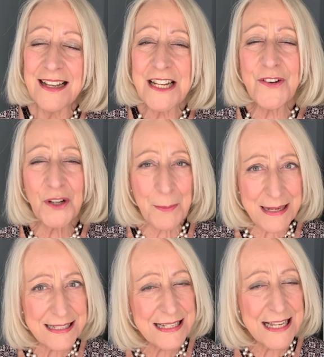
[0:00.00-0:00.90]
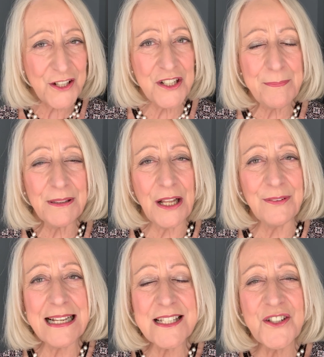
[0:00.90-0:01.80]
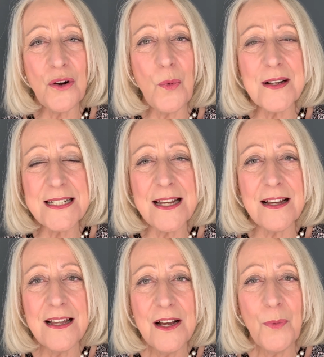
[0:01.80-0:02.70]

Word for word: Leave your comments in the section below. Let's know what uh,